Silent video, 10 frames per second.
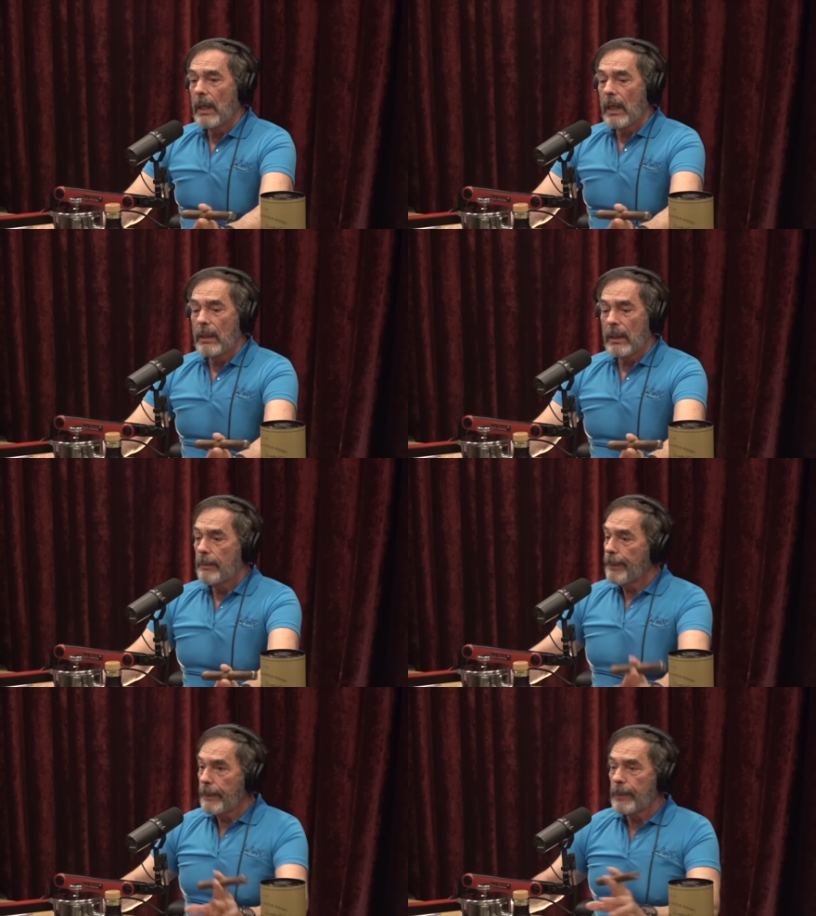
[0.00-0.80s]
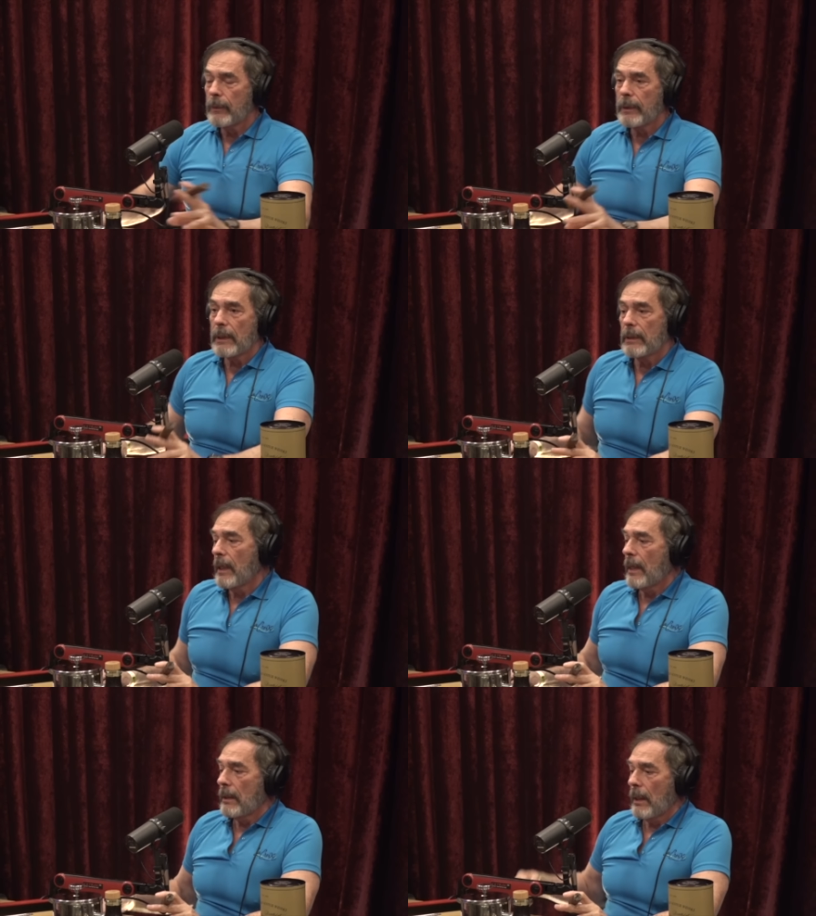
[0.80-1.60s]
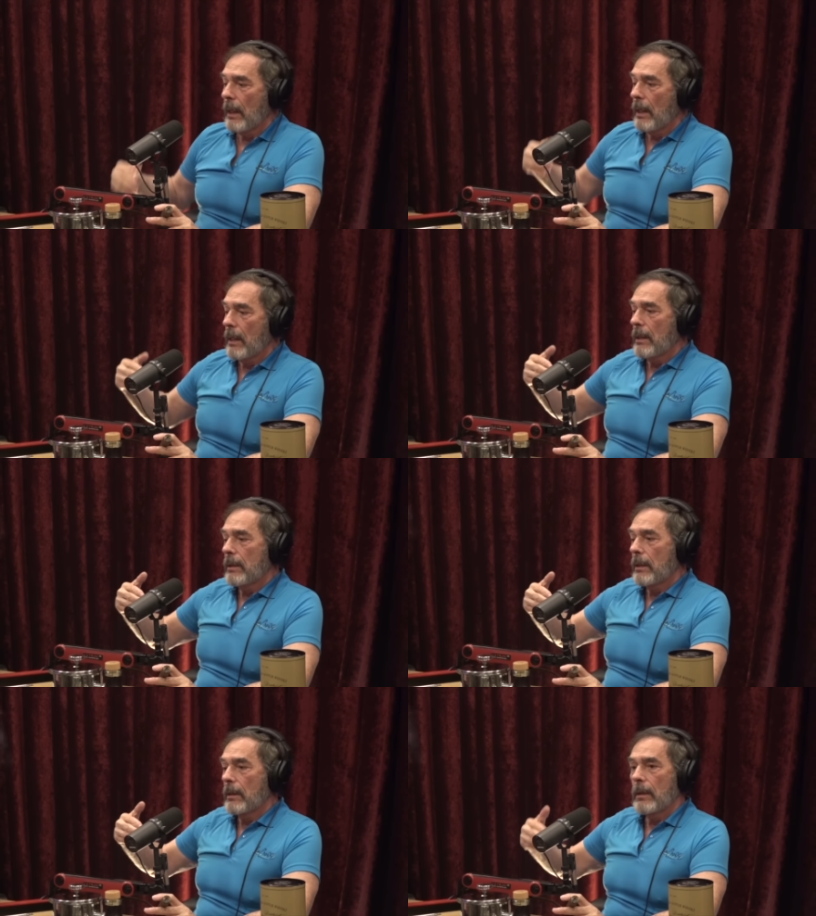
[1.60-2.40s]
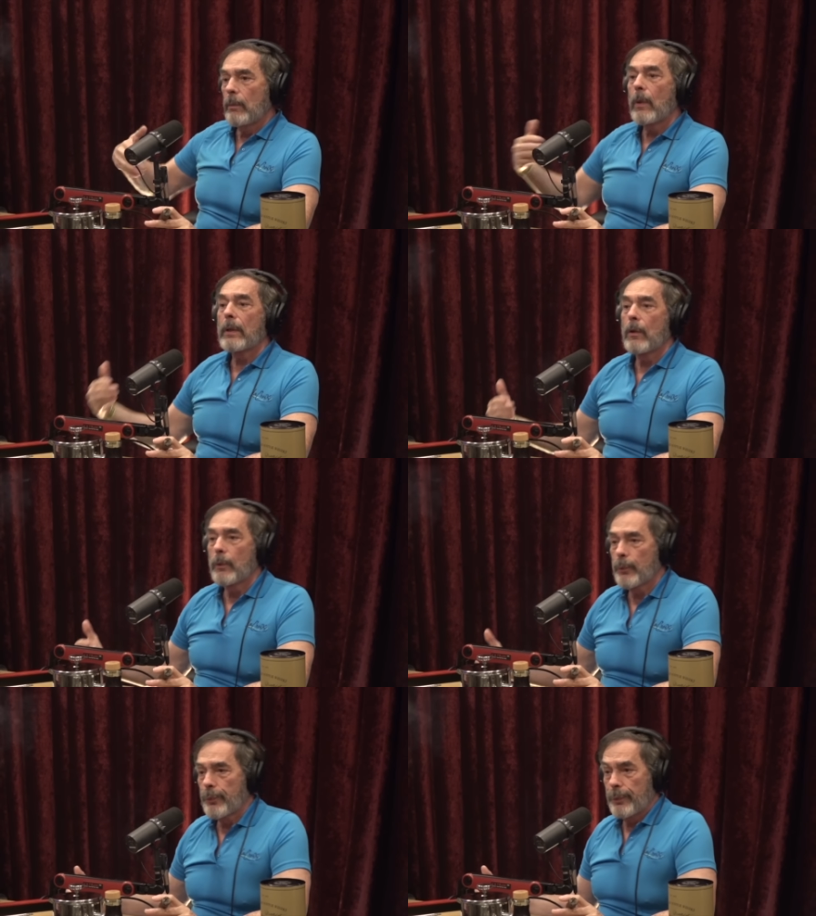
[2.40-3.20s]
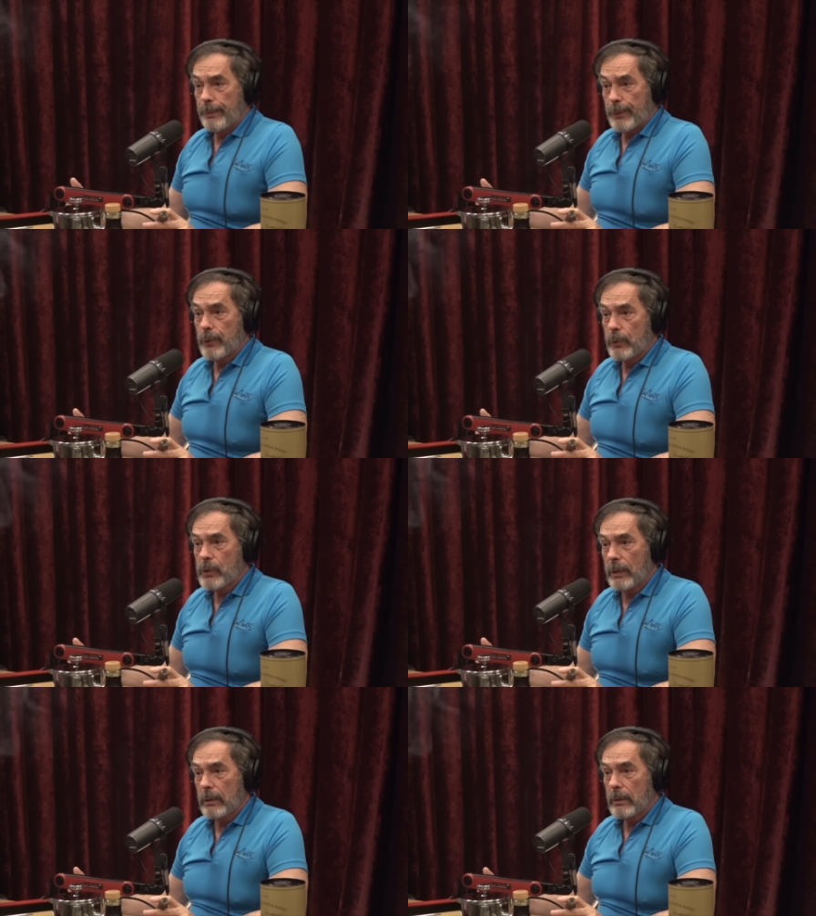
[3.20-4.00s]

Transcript: and then people look at that and they want to go and reproduce it